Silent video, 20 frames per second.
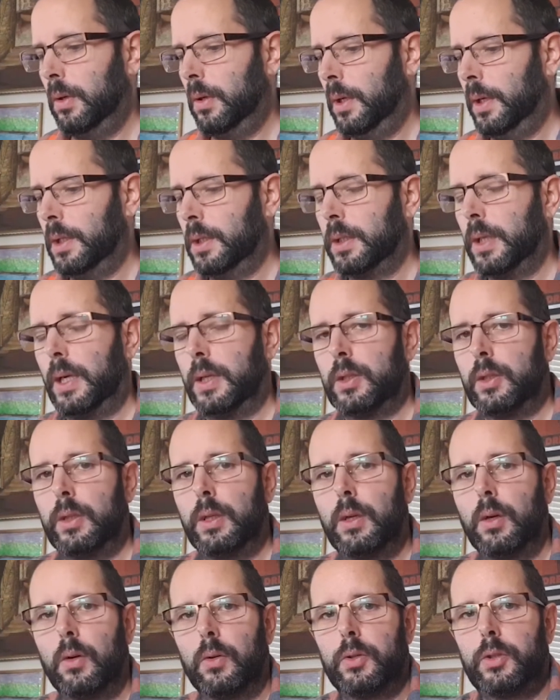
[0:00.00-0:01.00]
and it's actually
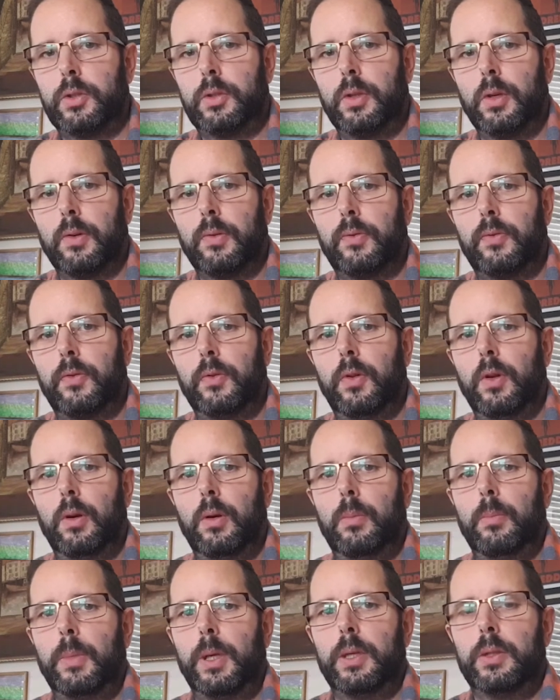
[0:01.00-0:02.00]
got stuff
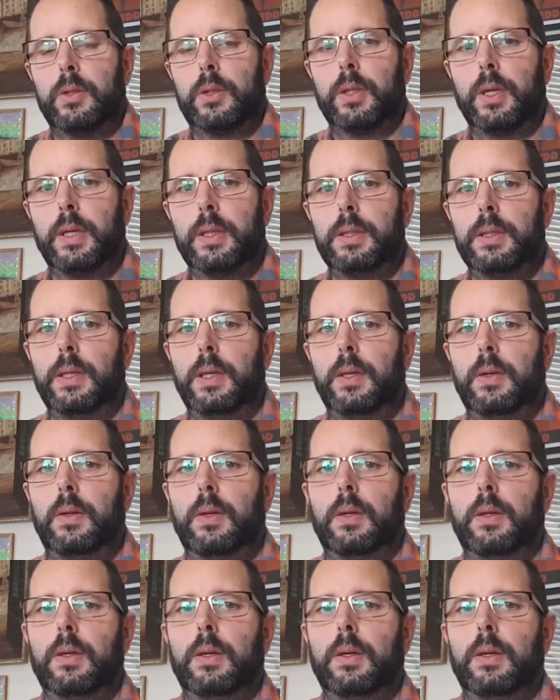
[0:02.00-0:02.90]
that me and Shane did.